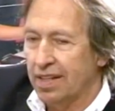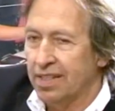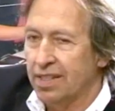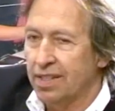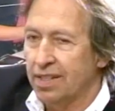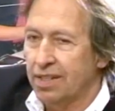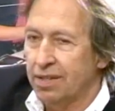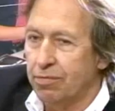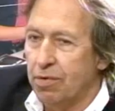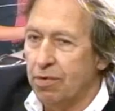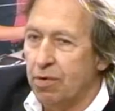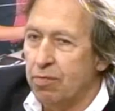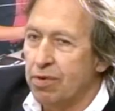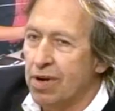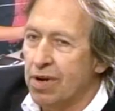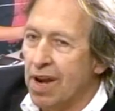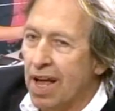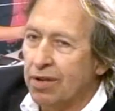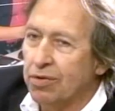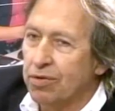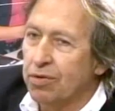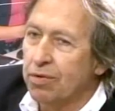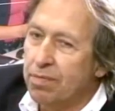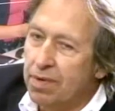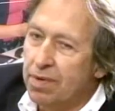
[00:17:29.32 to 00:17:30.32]
we would like
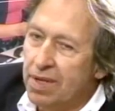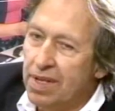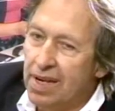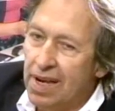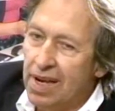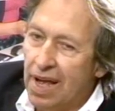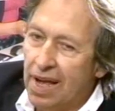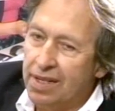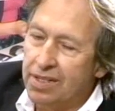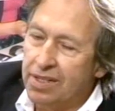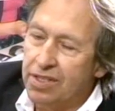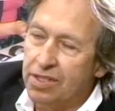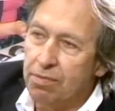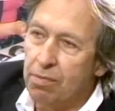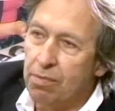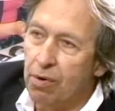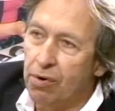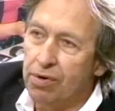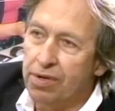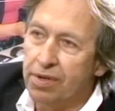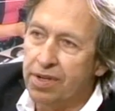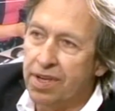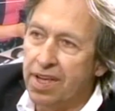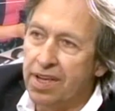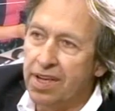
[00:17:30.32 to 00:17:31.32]
to be like small
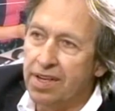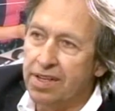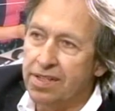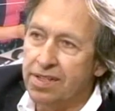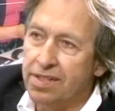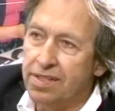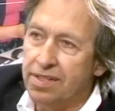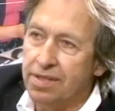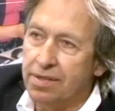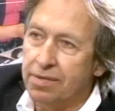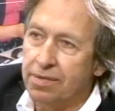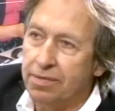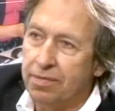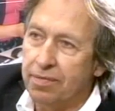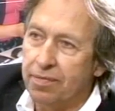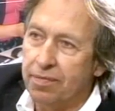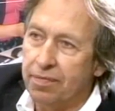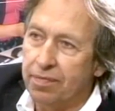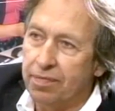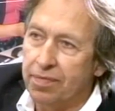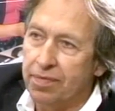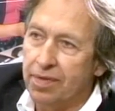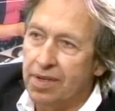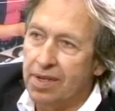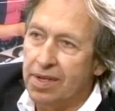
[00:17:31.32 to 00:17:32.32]
kings,
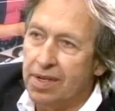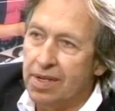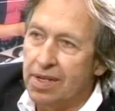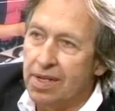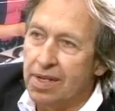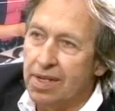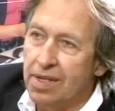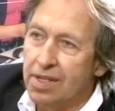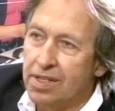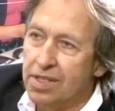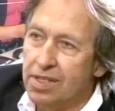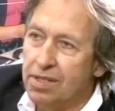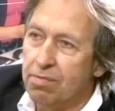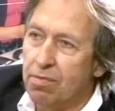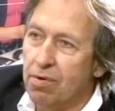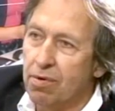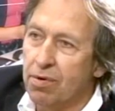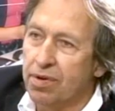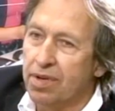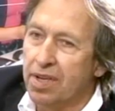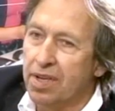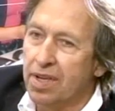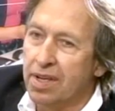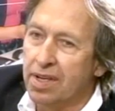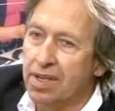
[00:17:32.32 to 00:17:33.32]

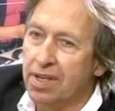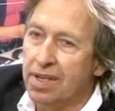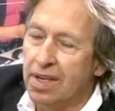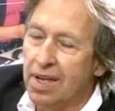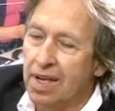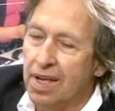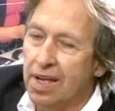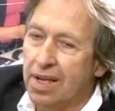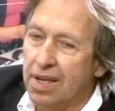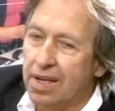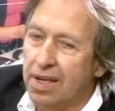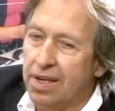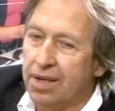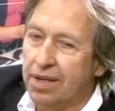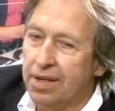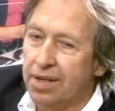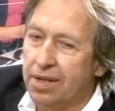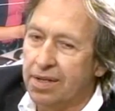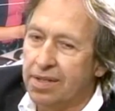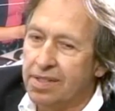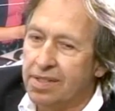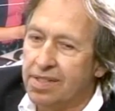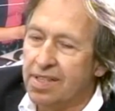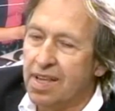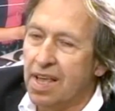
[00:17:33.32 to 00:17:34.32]
smoking,
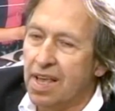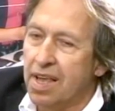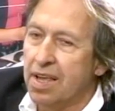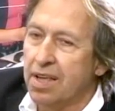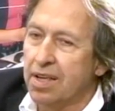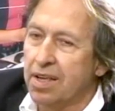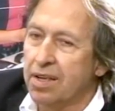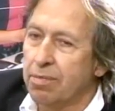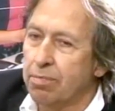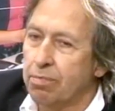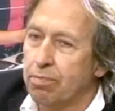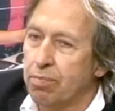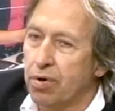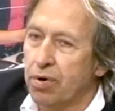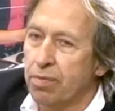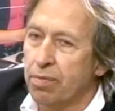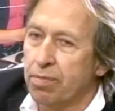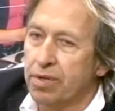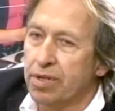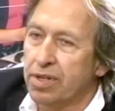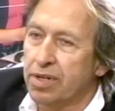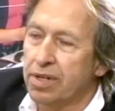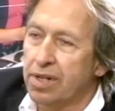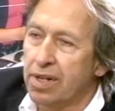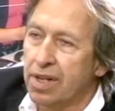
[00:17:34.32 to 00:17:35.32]
saying
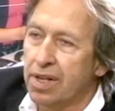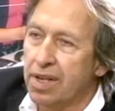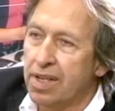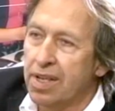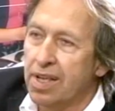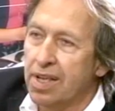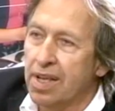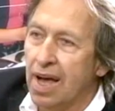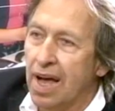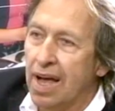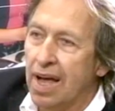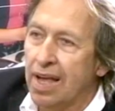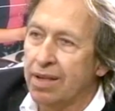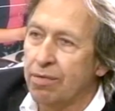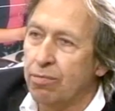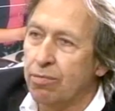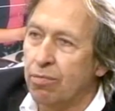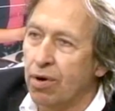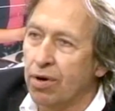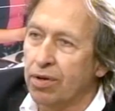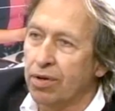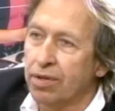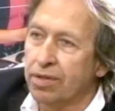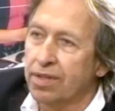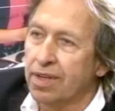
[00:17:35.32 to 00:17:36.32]
permanently, I
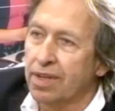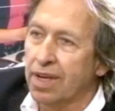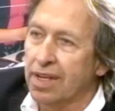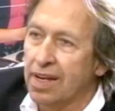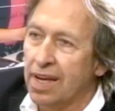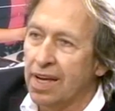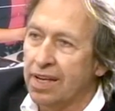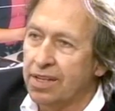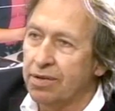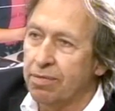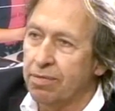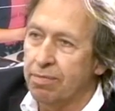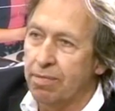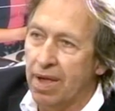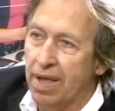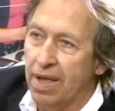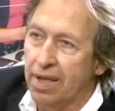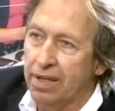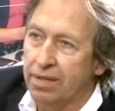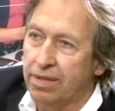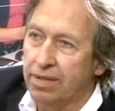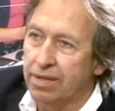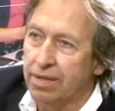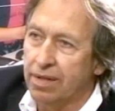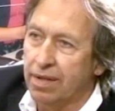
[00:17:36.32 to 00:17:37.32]
want and I
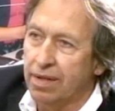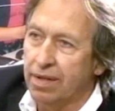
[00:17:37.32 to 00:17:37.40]
demand.